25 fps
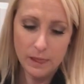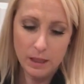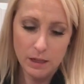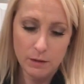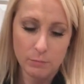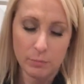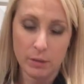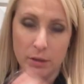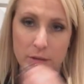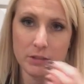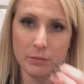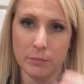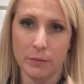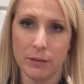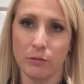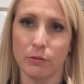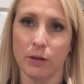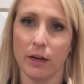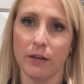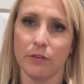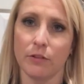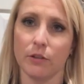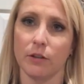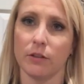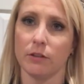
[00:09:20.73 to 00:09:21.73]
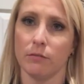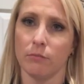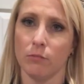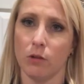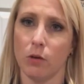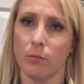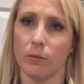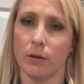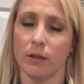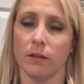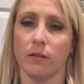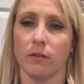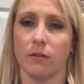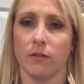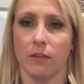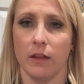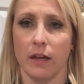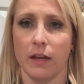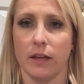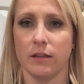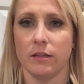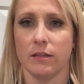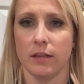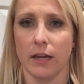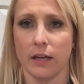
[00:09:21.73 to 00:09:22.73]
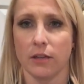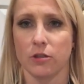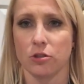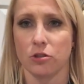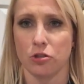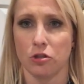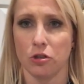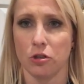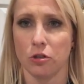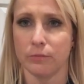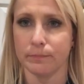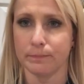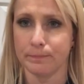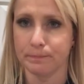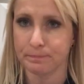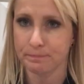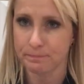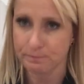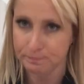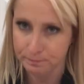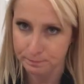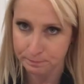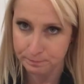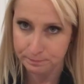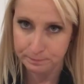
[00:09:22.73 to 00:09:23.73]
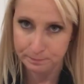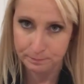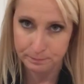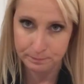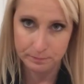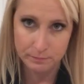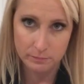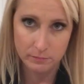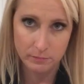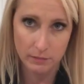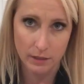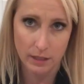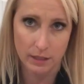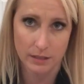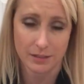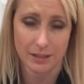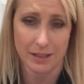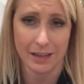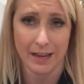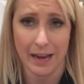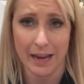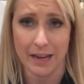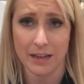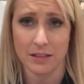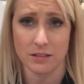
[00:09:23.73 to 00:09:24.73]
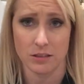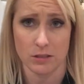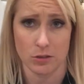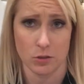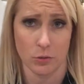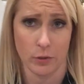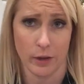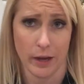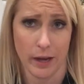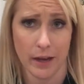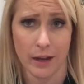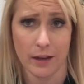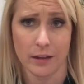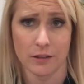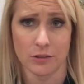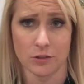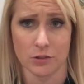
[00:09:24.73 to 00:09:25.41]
But to be right there in the moment, they text you and say, hey, is this okay?